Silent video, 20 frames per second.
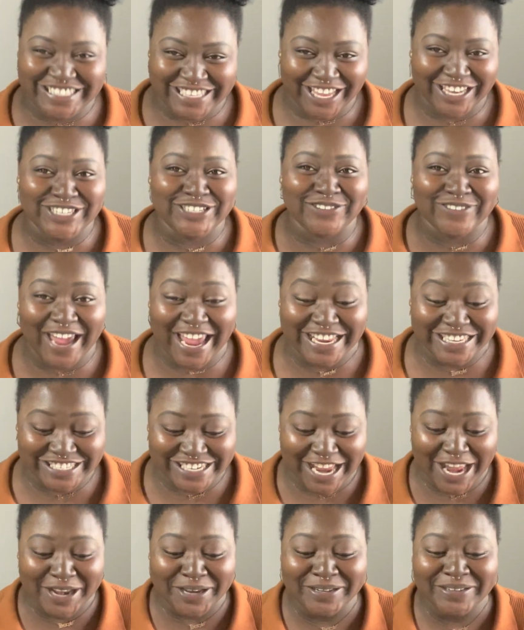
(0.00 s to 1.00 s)

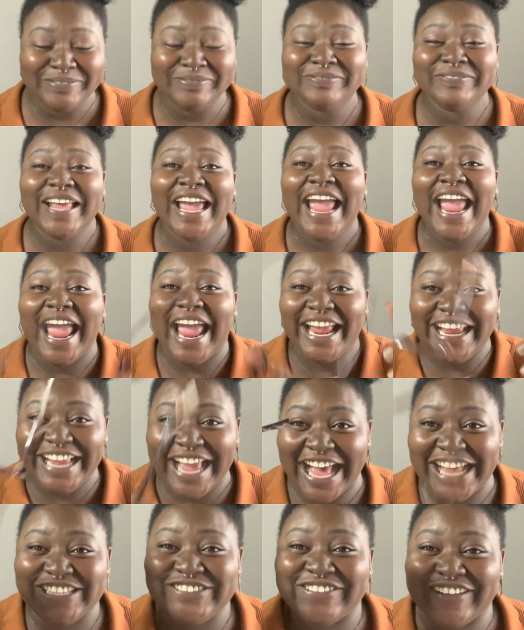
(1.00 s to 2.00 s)
situation. And
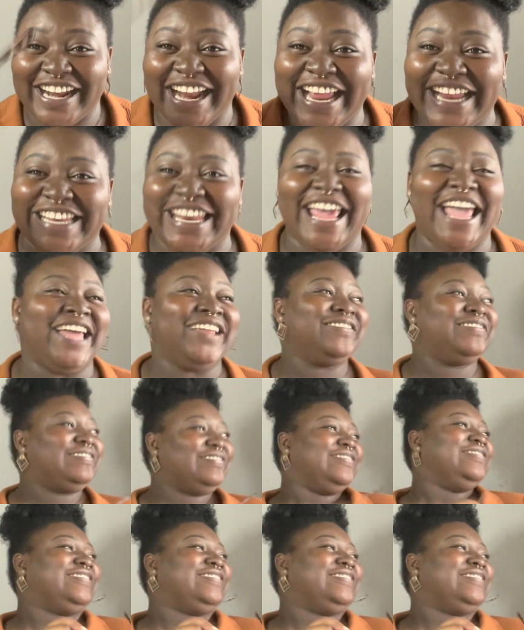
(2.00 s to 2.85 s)
guess what I did?